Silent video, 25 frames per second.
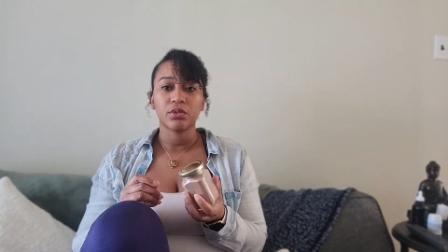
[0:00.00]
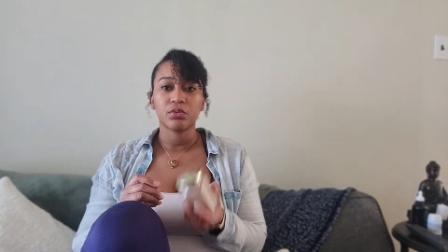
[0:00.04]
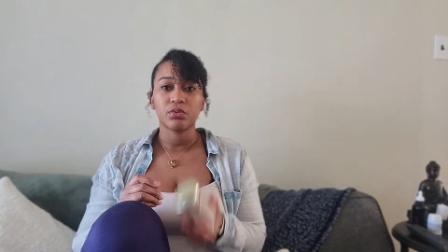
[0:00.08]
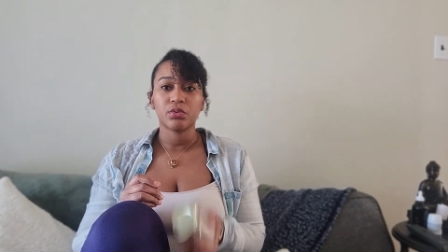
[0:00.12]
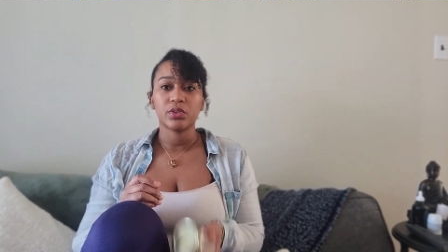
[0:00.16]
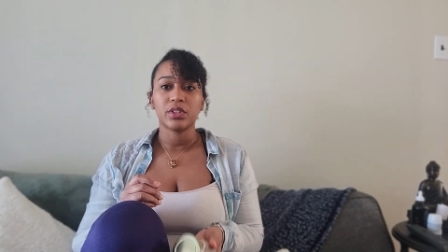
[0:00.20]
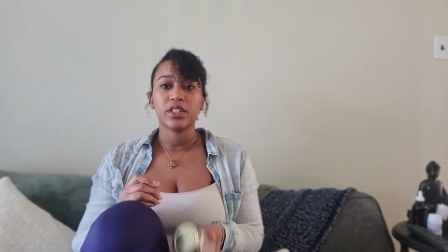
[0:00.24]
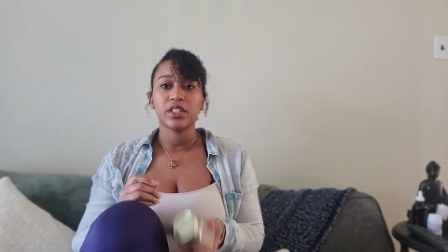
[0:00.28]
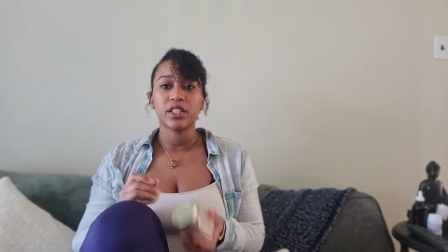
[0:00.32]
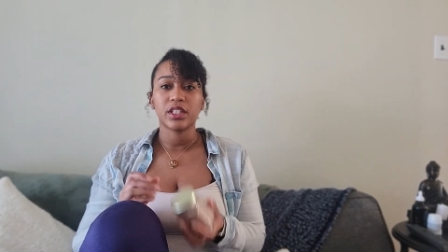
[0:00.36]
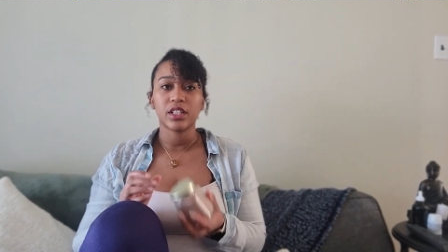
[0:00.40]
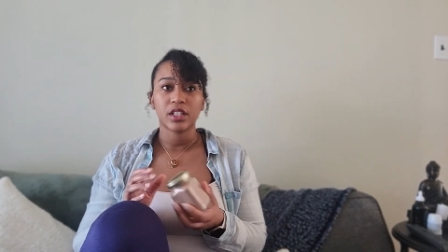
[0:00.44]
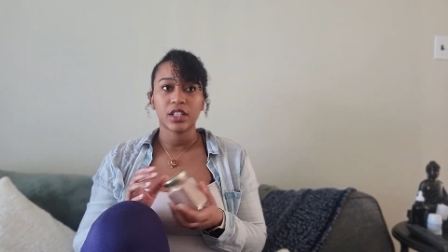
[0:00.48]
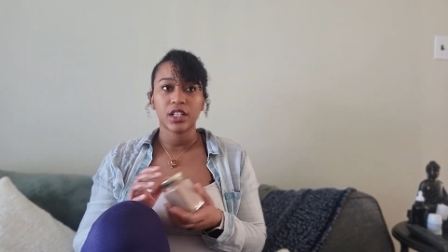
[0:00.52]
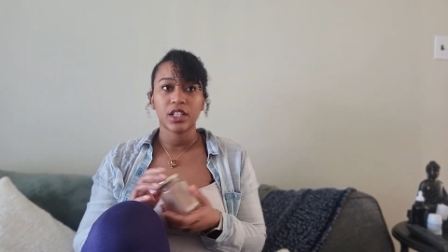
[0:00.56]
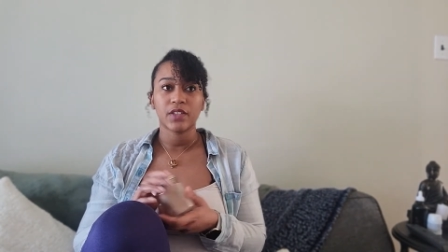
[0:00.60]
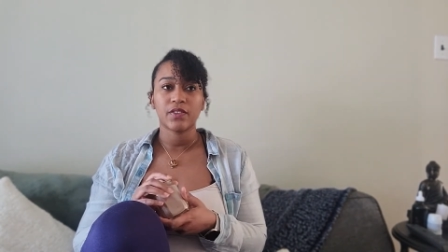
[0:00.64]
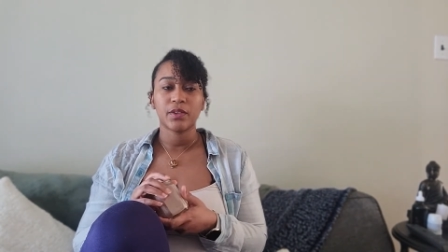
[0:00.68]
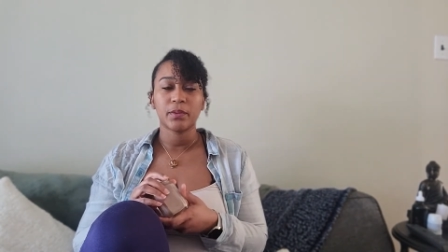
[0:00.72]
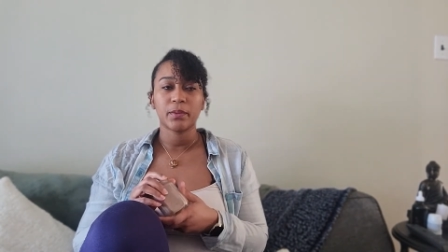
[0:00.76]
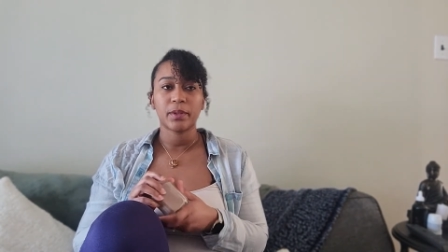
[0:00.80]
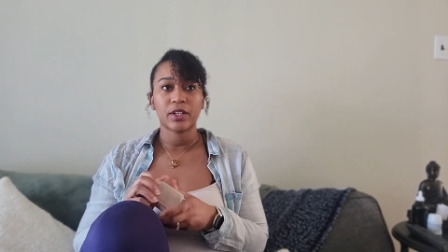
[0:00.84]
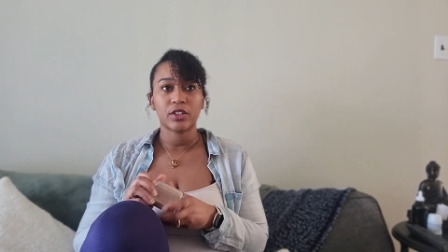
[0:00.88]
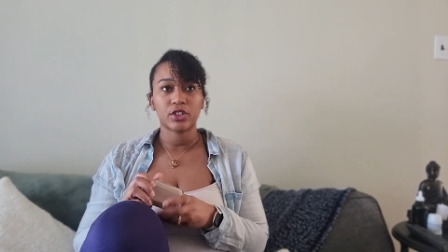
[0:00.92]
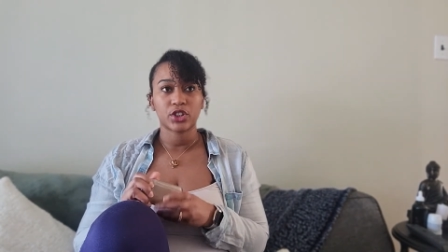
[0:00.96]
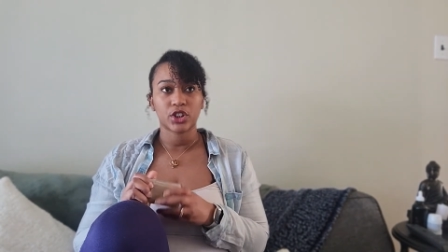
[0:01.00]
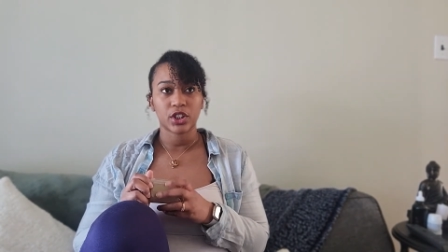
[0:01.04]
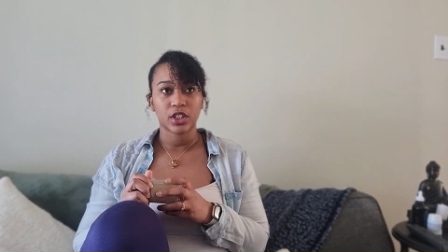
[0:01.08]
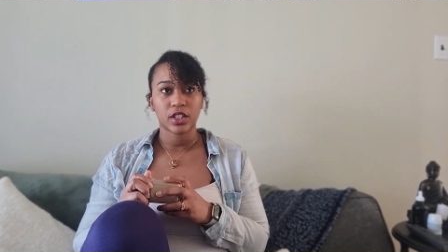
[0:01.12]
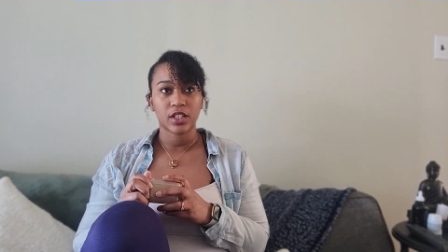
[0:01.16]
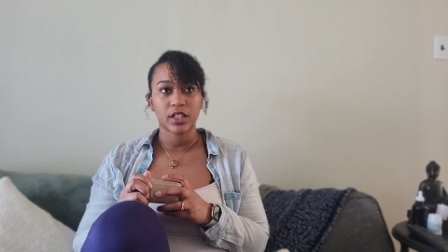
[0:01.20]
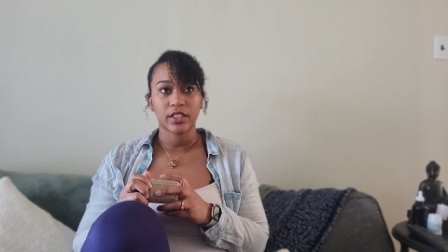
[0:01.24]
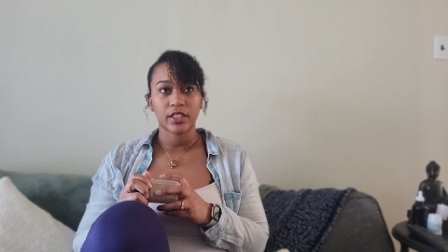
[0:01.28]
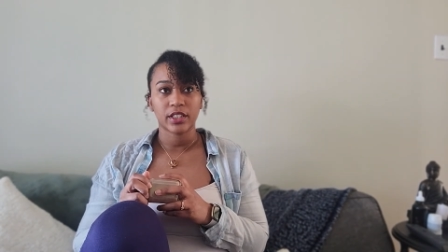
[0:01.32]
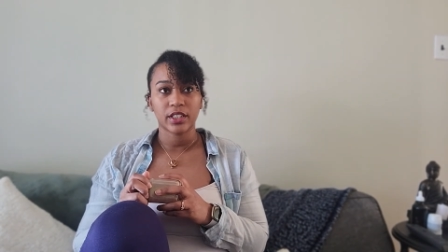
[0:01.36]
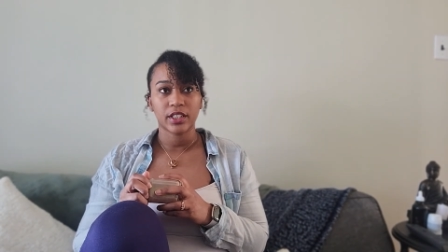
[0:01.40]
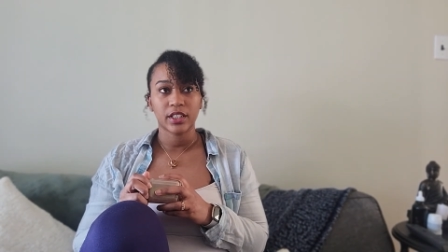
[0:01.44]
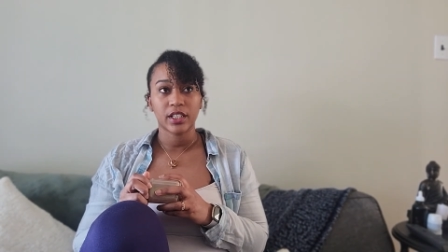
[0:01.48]
really love about
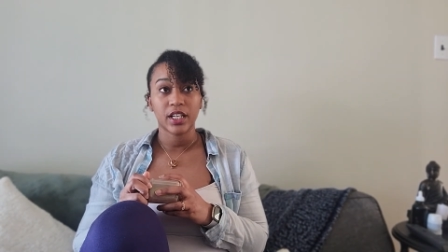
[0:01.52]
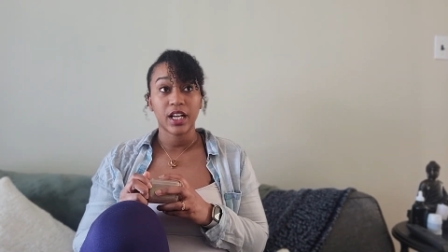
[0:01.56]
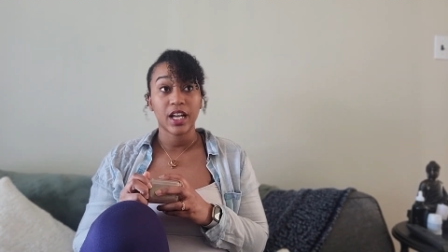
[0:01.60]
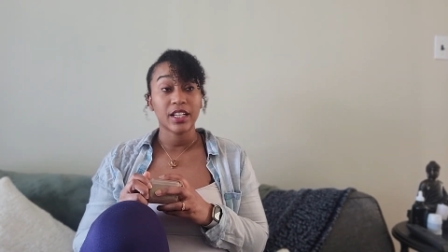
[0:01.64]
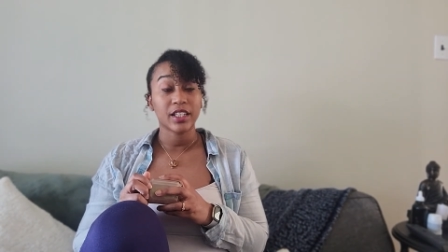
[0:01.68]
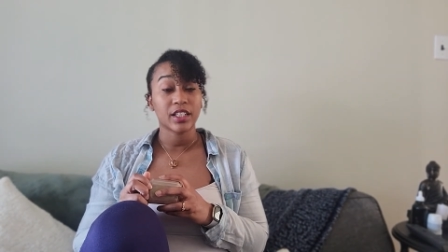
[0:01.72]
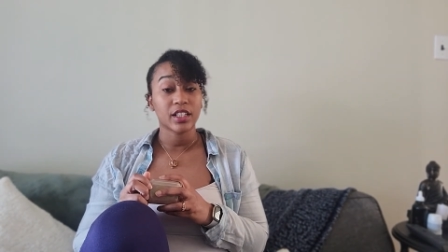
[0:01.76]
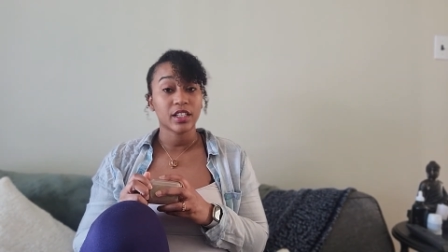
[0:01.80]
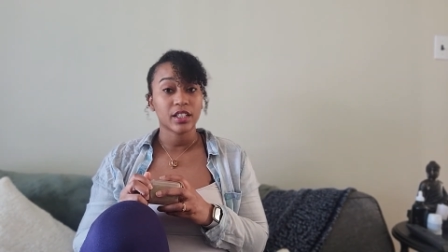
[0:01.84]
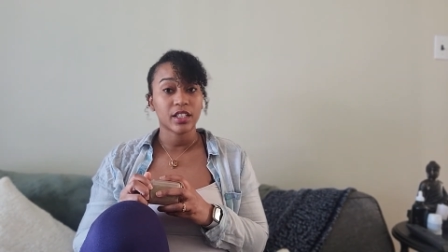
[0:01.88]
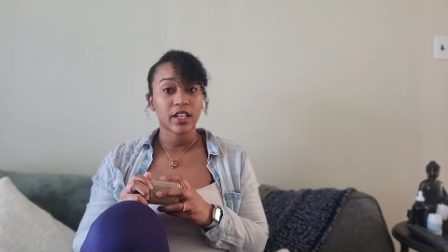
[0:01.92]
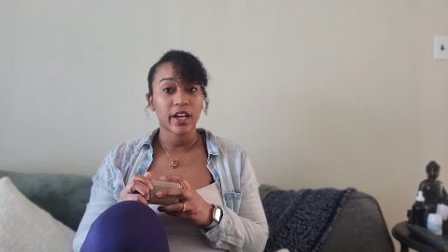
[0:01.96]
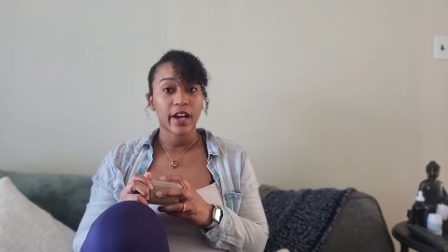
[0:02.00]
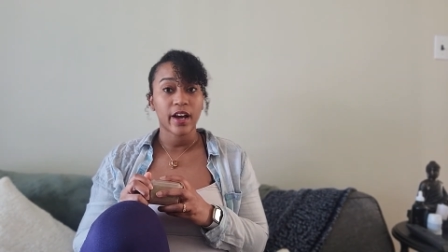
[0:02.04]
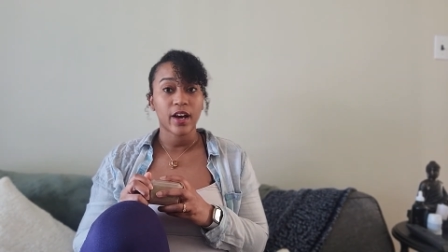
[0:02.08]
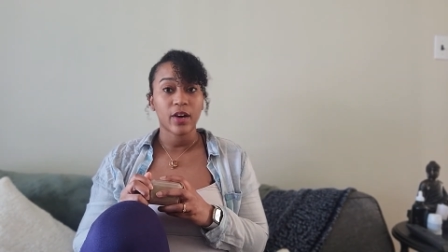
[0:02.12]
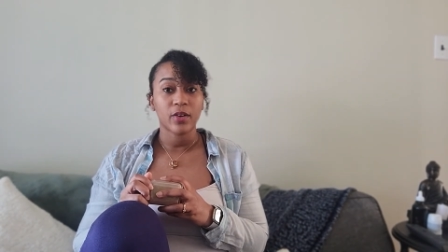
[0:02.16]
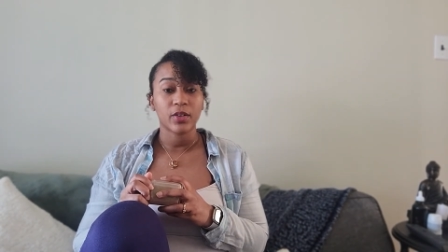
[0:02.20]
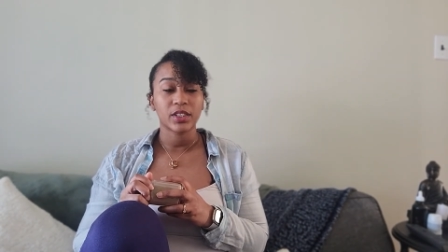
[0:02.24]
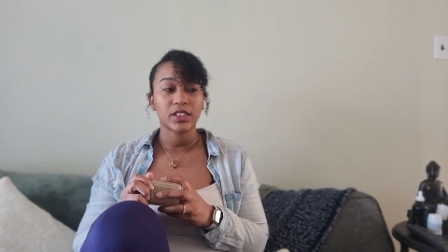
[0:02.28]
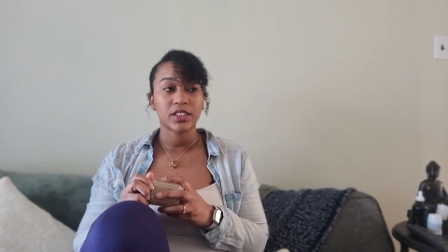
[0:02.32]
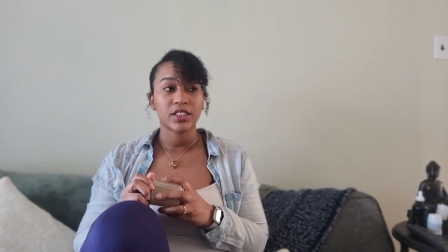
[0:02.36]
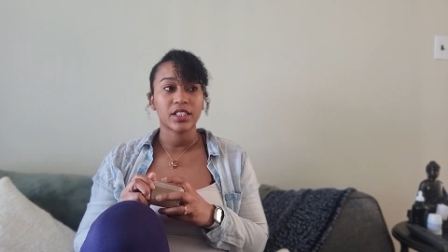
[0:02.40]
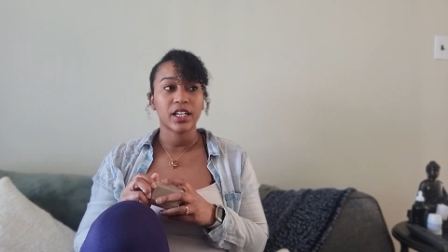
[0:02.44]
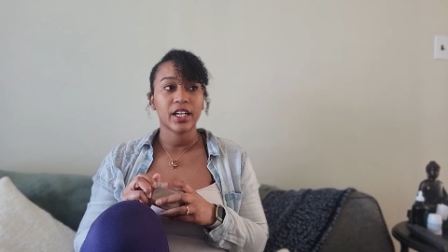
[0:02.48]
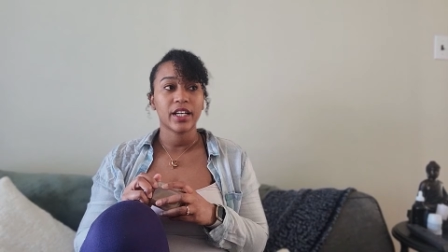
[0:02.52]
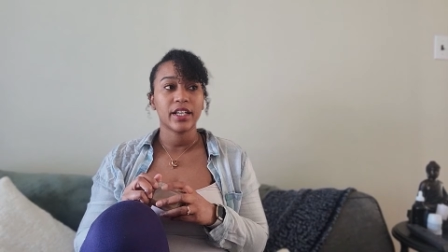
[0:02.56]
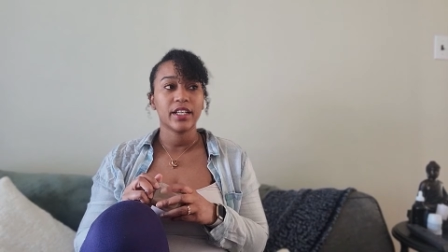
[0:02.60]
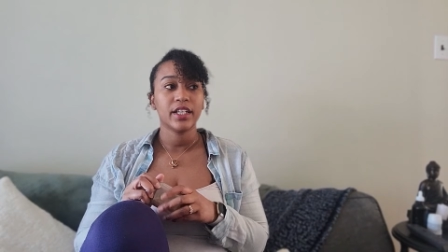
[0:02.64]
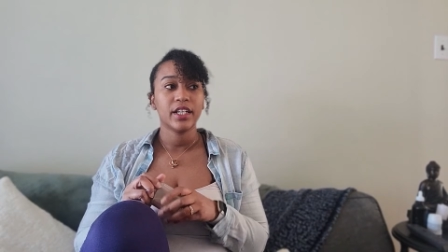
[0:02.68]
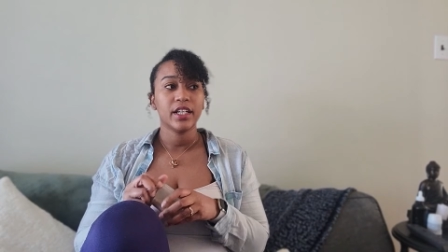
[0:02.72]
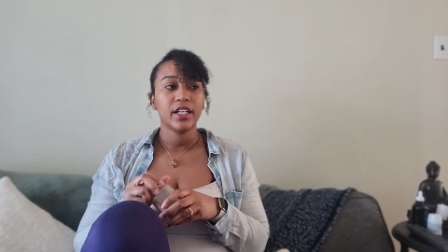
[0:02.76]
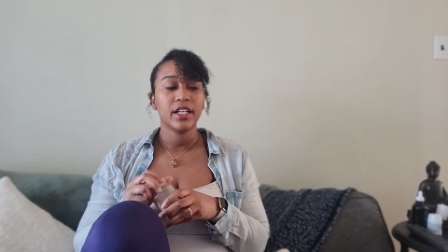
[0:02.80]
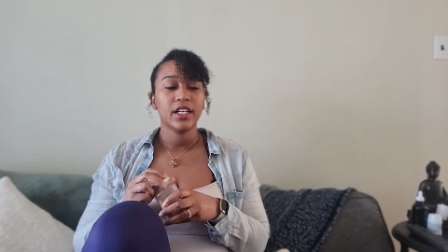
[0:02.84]
chaga and cacao is that